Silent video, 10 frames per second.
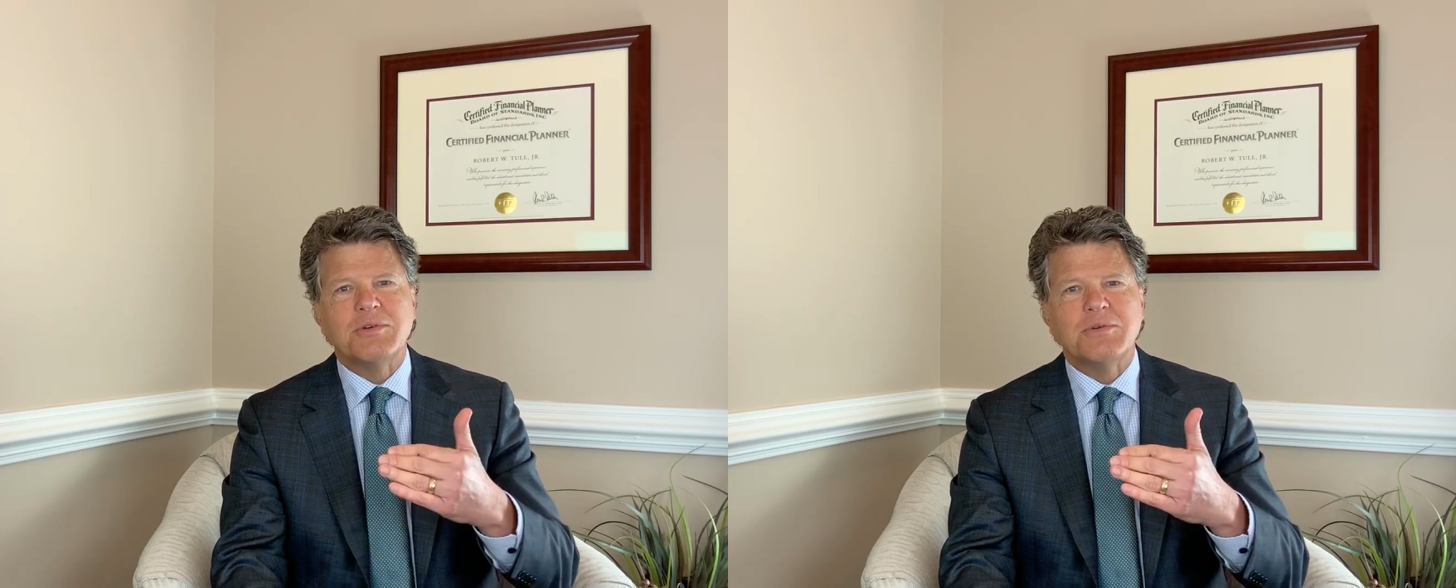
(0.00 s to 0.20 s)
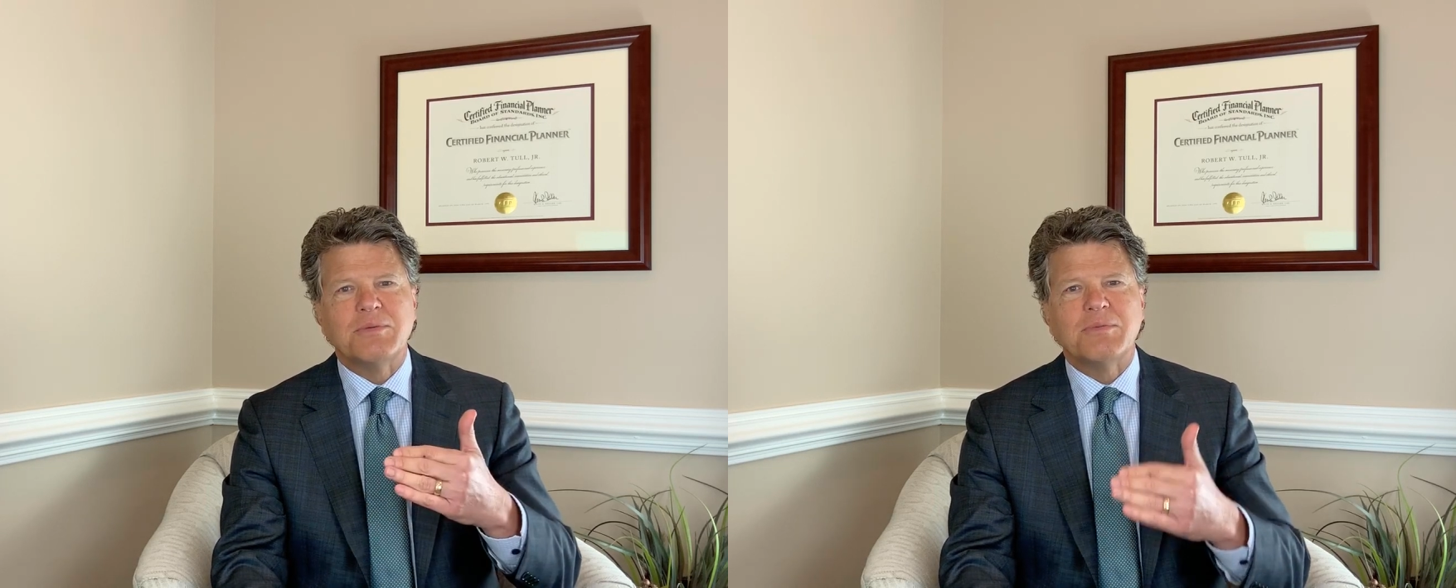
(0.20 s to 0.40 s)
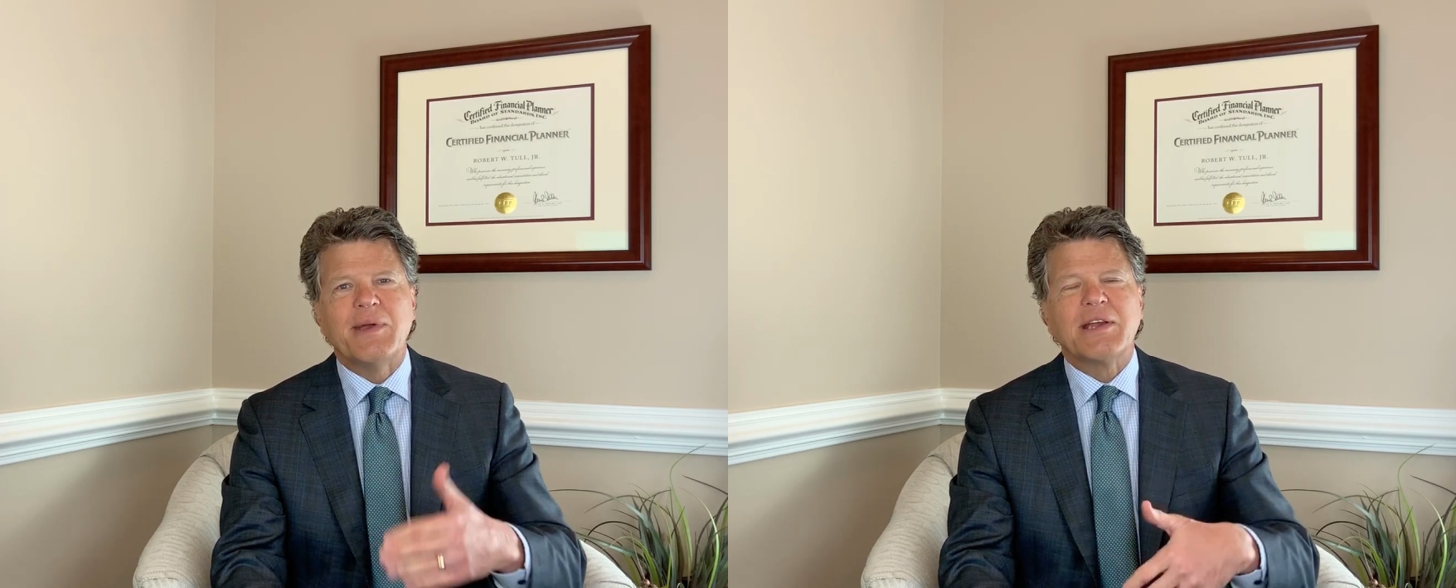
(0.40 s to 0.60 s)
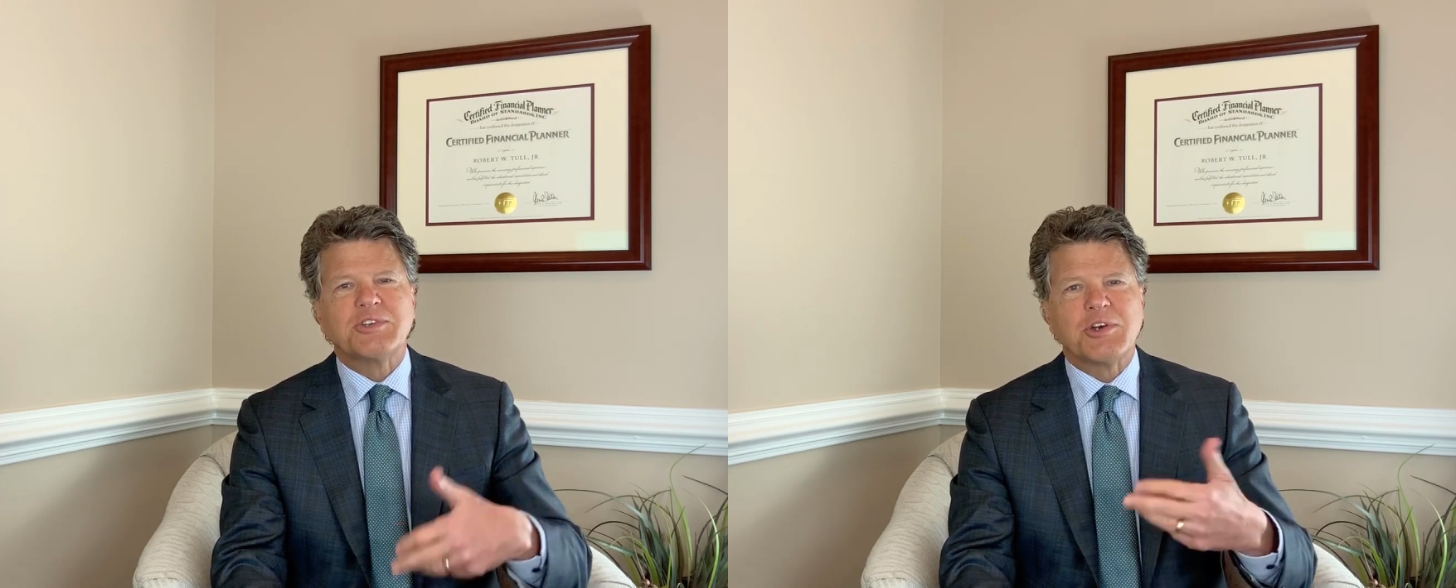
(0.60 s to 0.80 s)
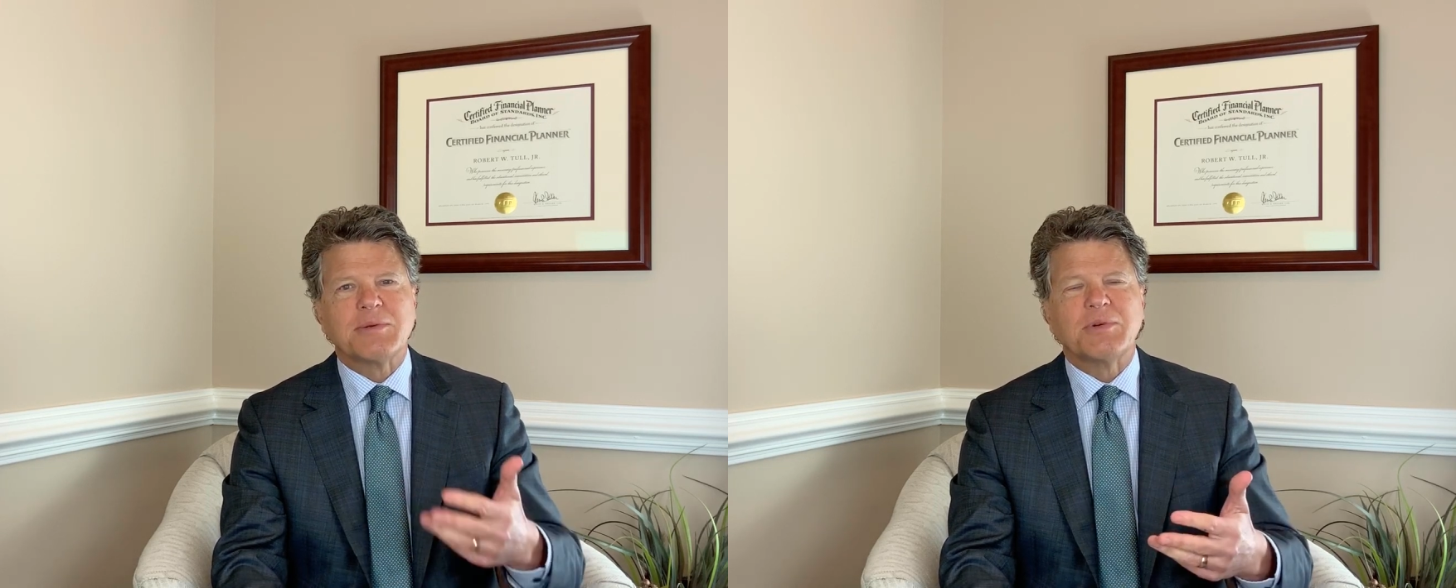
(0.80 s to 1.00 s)
to make a
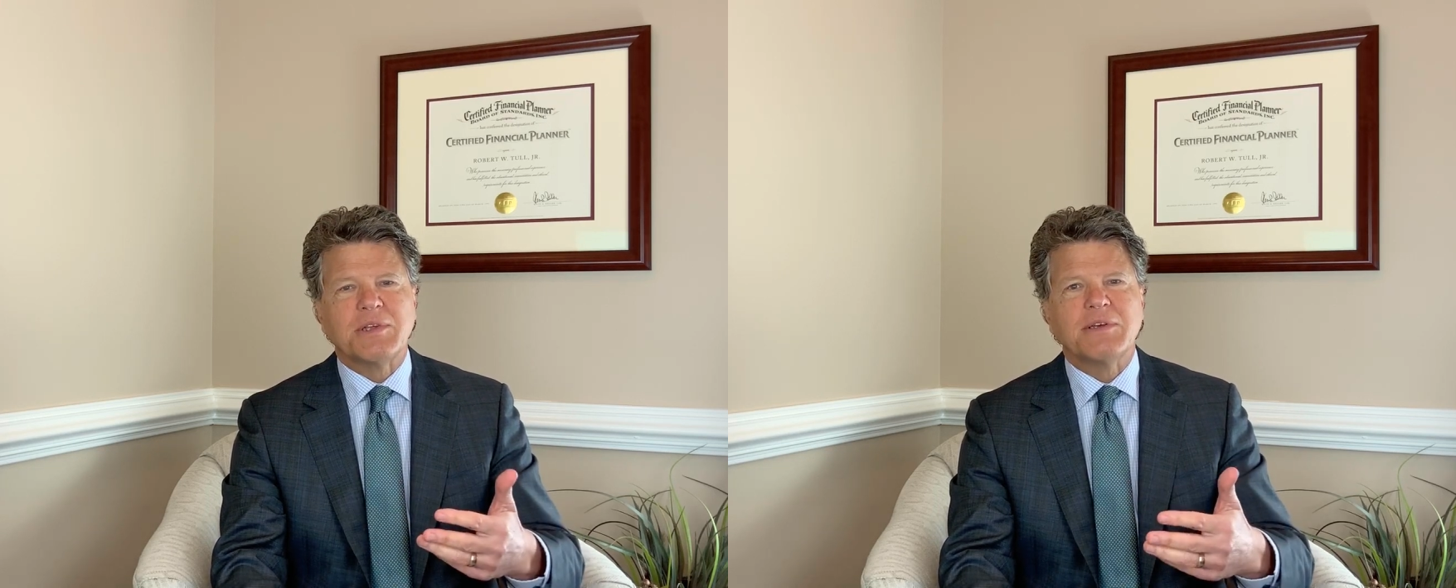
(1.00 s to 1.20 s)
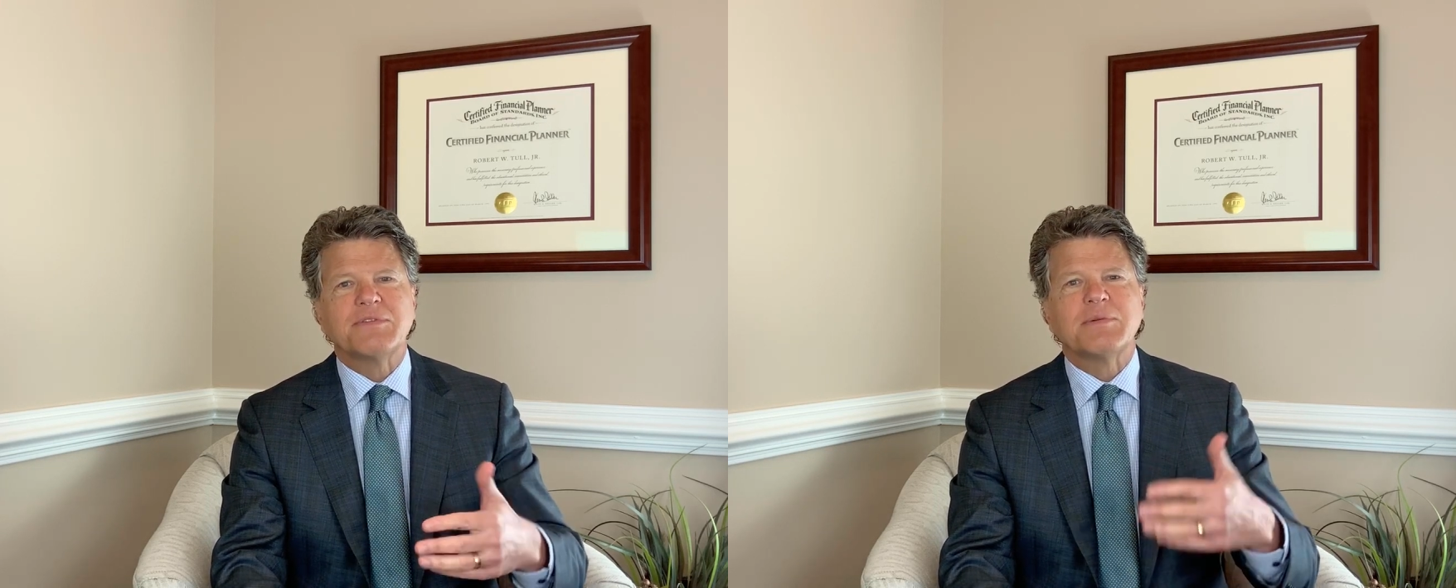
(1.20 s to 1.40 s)
charitable gift